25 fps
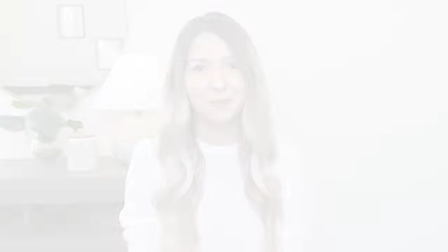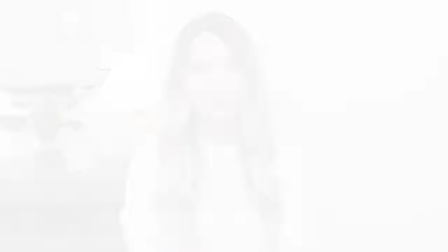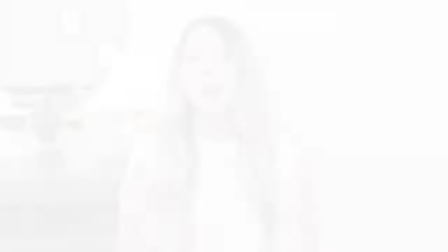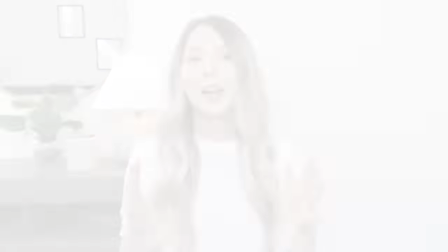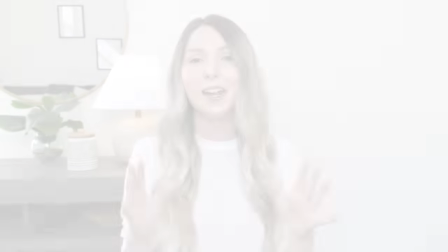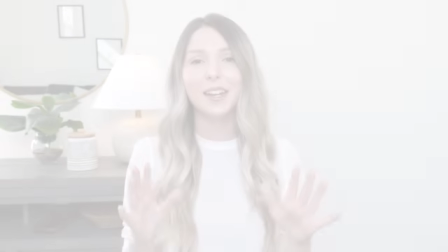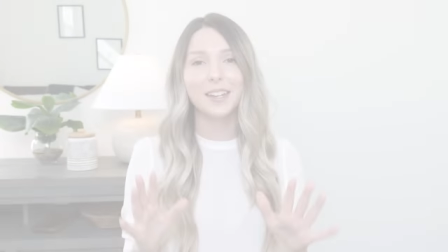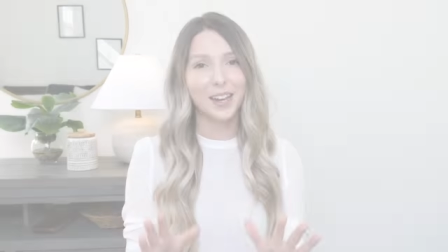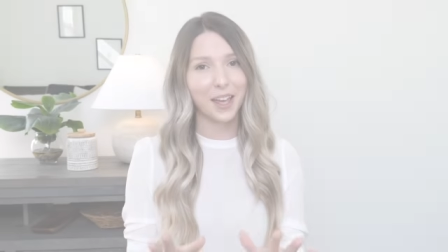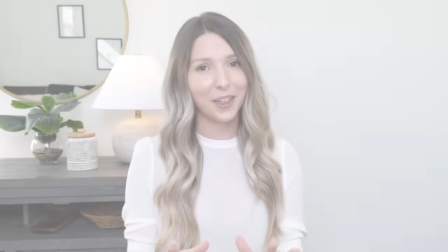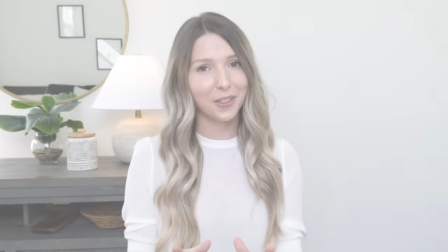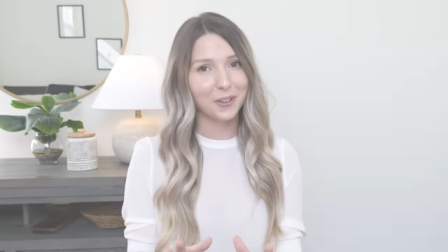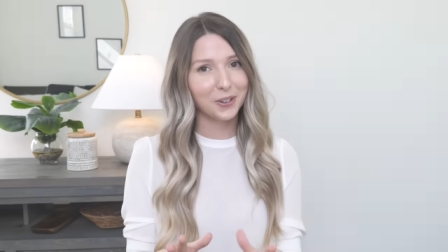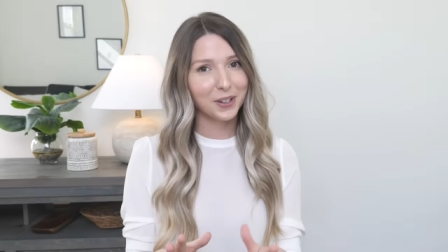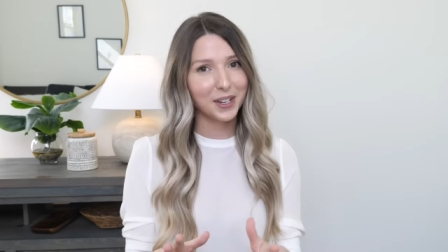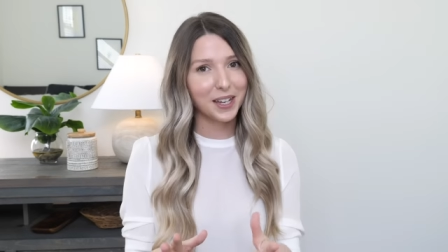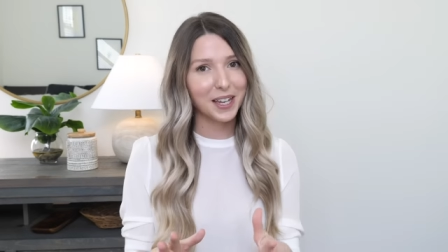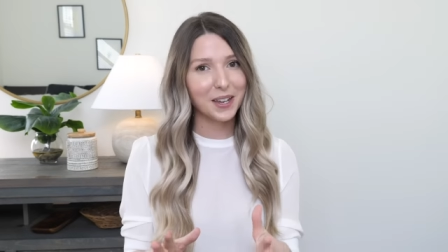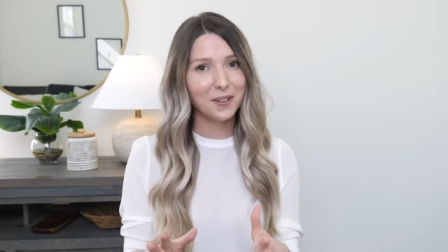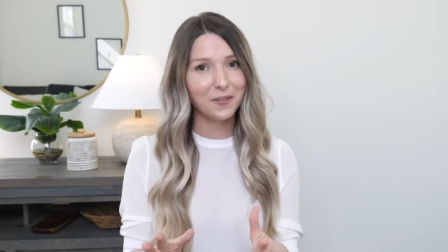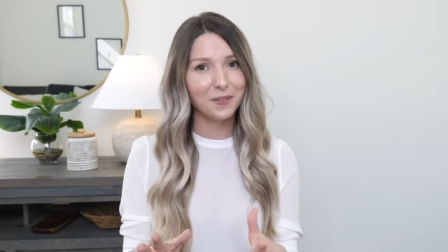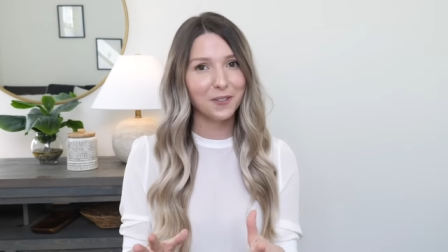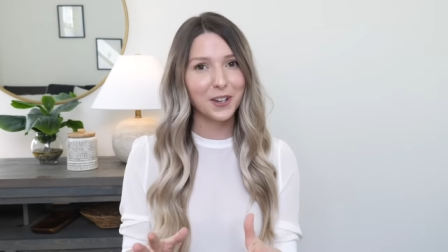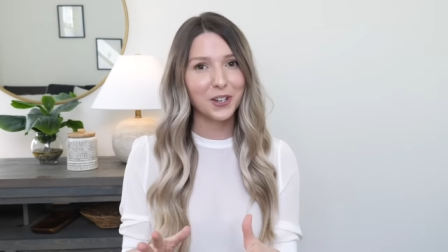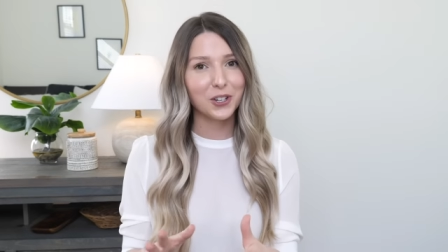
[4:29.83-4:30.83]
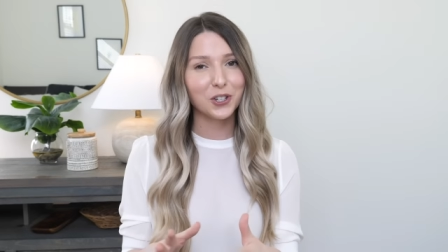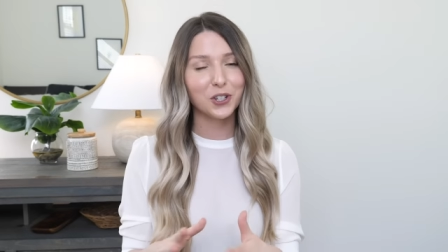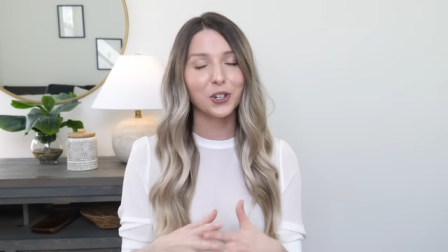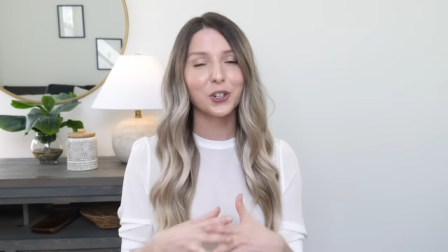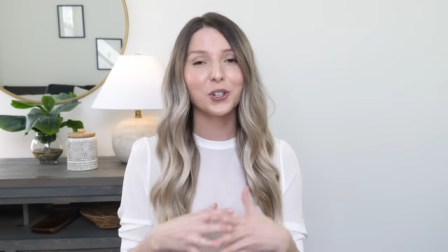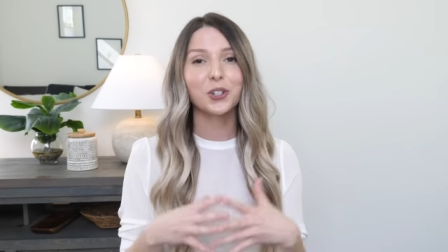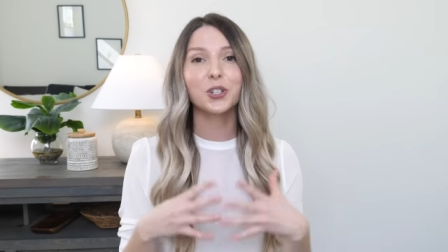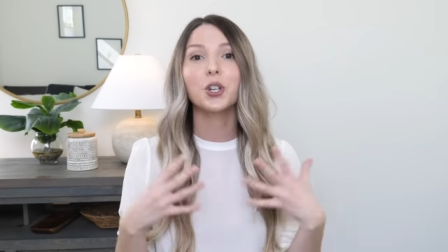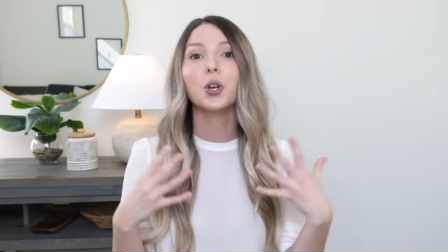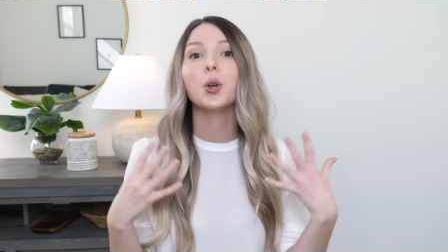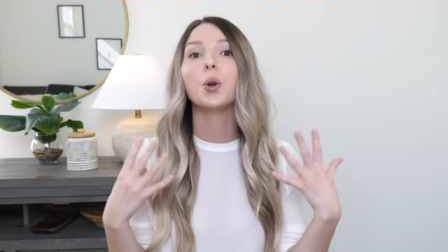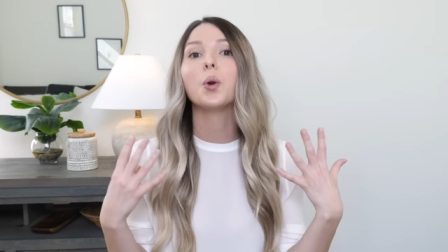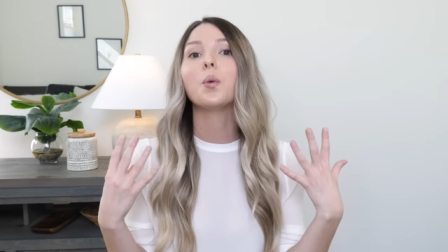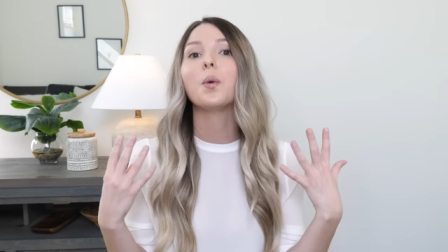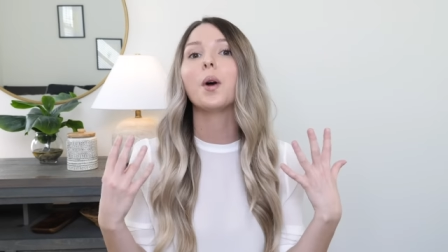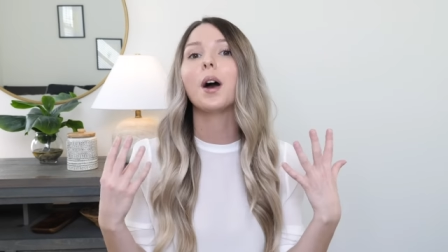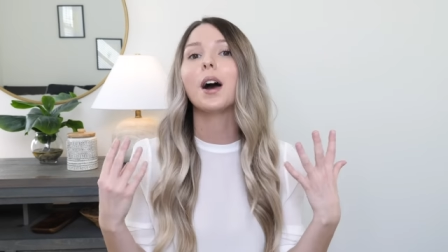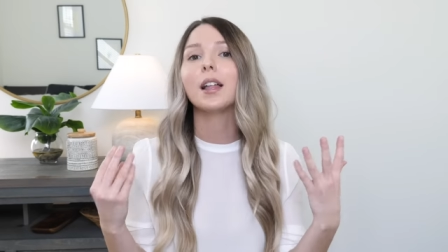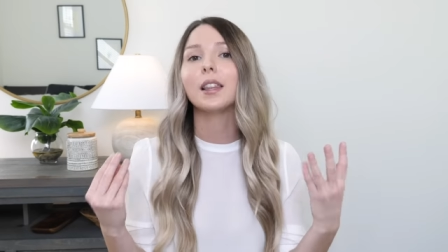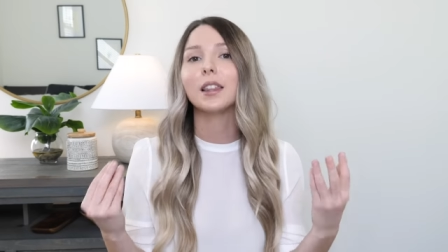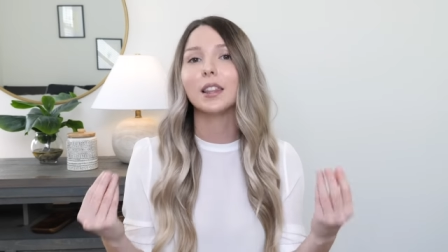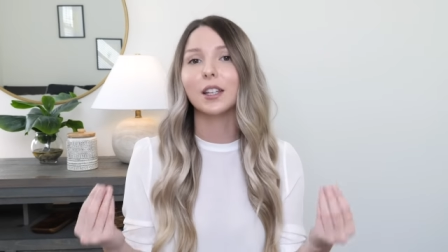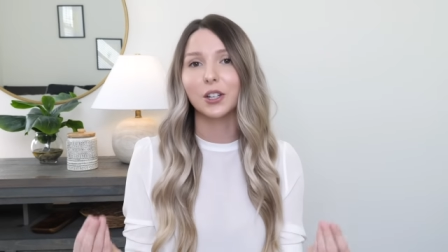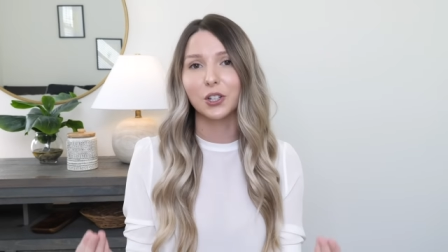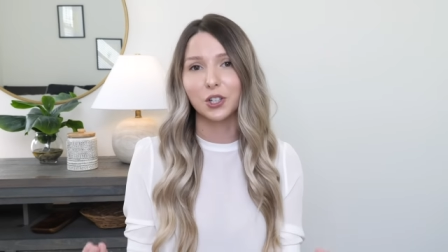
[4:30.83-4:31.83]
Another key feature to
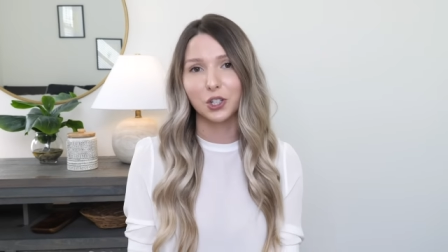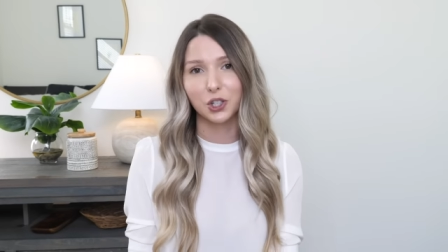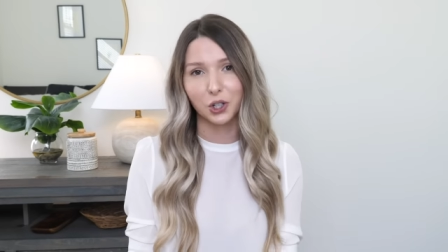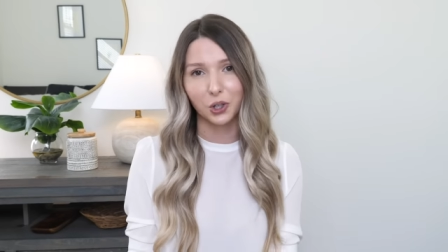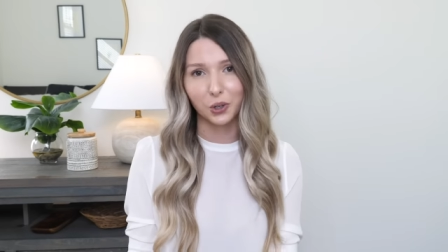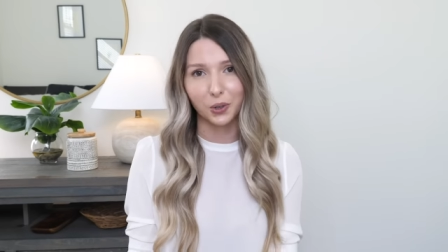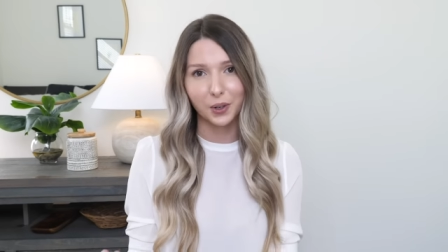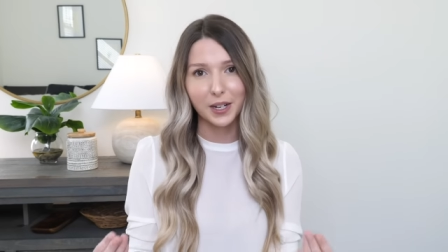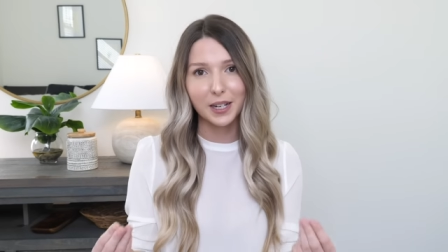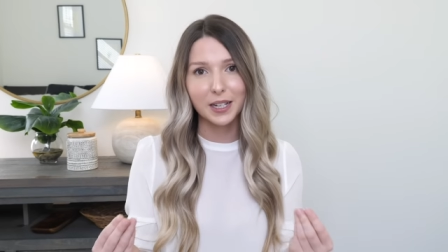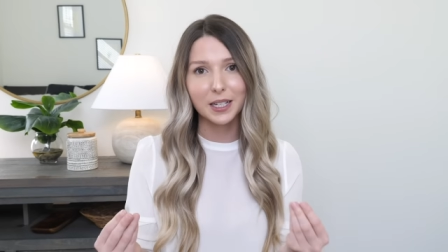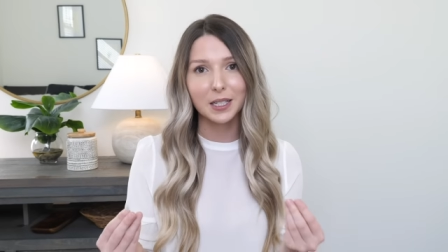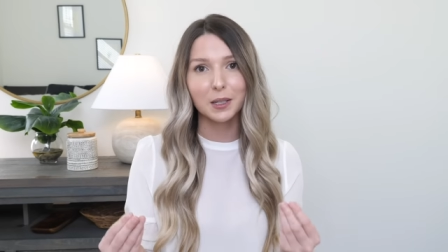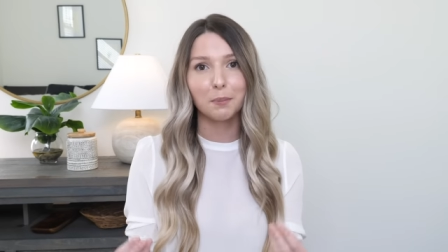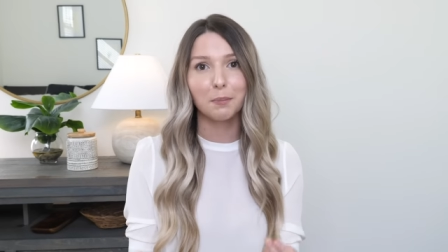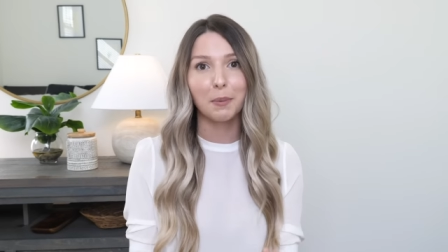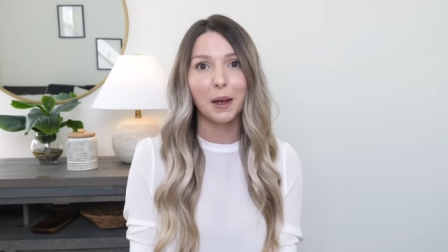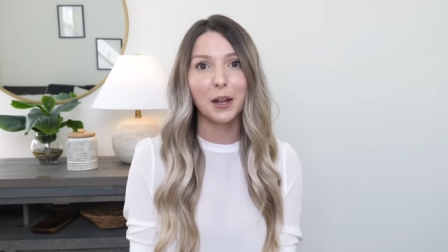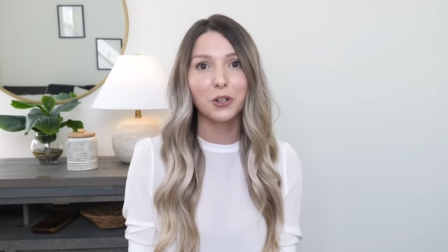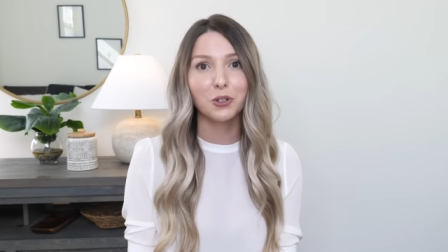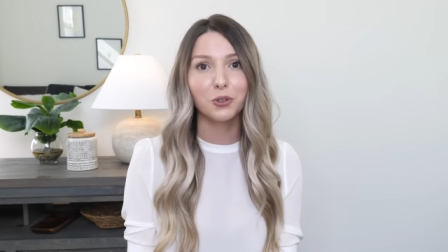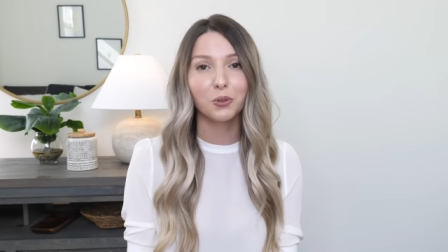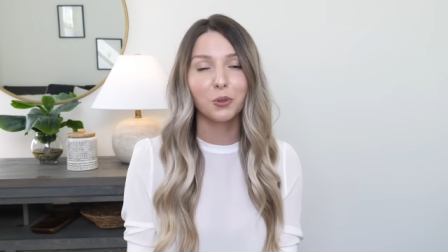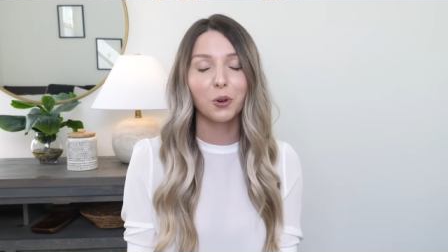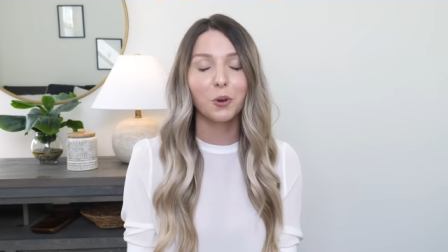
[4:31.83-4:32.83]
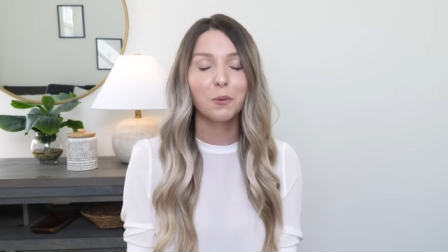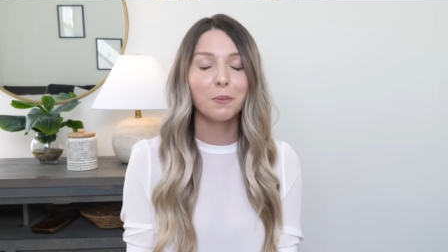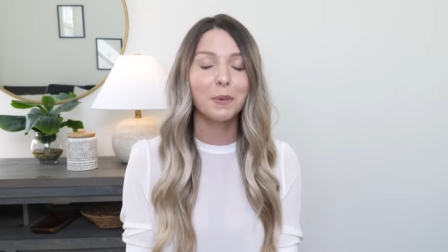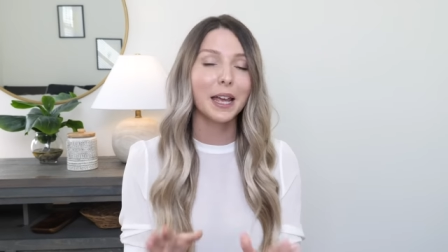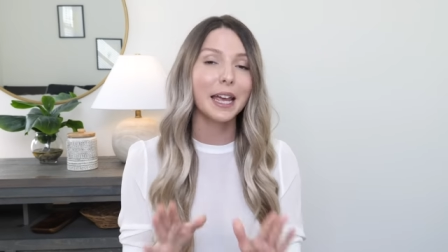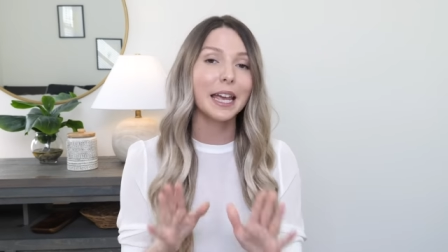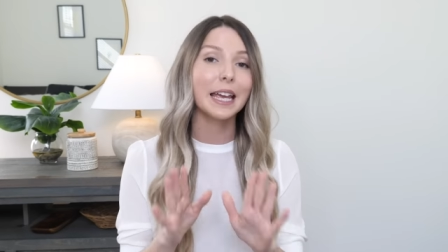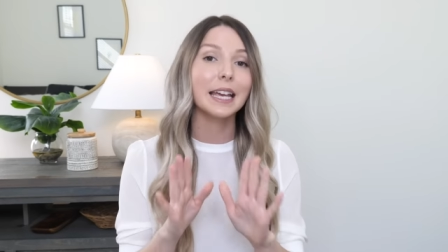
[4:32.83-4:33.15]
a luxurious bedroom